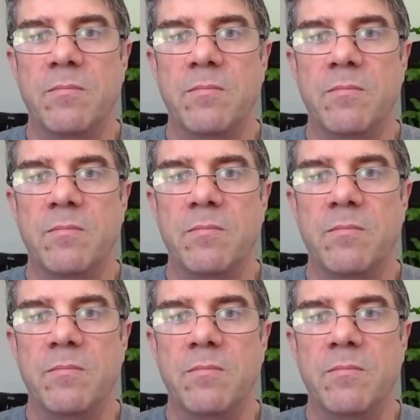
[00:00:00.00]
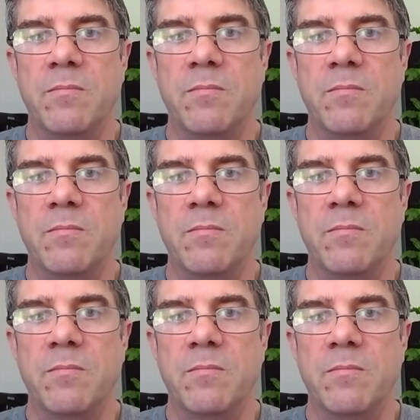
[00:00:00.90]
more doctors, others actually
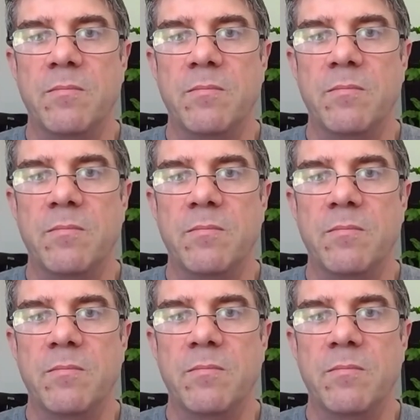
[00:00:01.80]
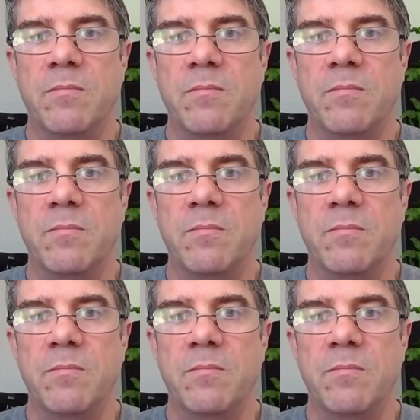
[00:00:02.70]
starting to just to do it.